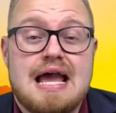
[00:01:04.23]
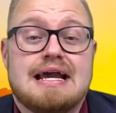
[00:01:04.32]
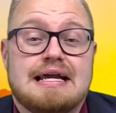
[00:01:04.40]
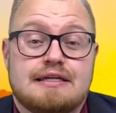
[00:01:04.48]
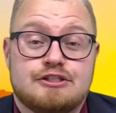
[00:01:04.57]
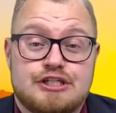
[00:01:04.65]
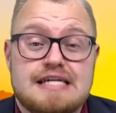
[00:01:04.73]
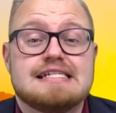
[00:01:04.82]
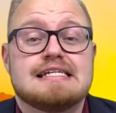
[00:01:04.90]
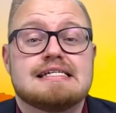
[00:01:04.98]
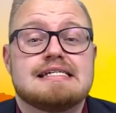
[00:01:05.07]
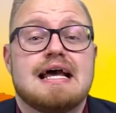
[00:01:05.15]
say?
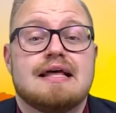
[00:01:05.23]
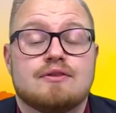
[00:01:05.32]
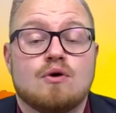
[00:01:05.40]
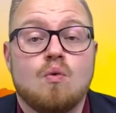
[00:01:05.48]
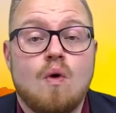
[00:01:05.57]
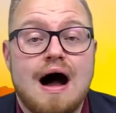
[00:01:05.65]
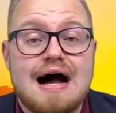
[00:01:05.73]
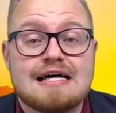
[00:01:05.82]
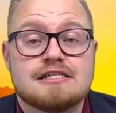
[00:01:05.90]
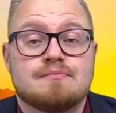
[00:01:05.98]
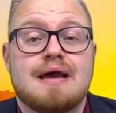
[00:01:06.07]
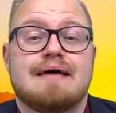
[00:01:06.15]
Jesus said, the
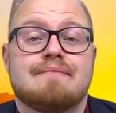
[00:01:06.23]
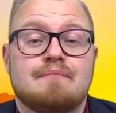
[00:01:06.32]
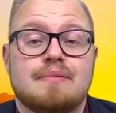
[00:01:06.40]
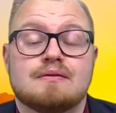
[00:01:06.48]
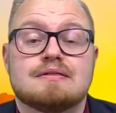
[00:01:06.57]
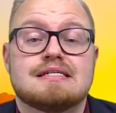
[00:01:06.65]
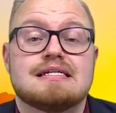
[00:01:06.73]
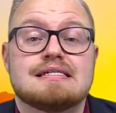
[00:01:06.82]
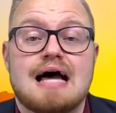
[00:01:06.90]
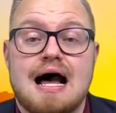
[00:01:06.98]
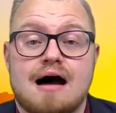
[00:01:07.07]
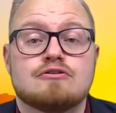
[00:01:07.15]
wise man builds
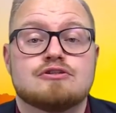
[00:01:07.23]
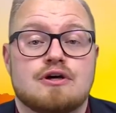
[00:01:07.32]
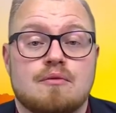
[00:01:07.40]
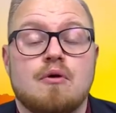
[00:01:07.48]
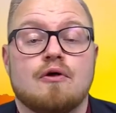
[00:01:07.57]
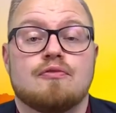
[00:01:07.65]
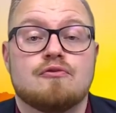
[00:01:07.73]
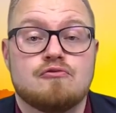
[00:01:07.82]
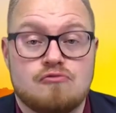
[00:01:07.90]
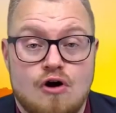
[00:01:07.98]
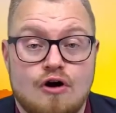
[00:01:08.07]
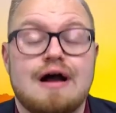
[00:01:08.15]
his house upon the
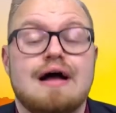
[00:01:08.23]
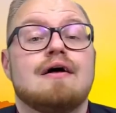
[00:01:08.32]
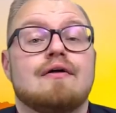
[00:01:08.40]
rock.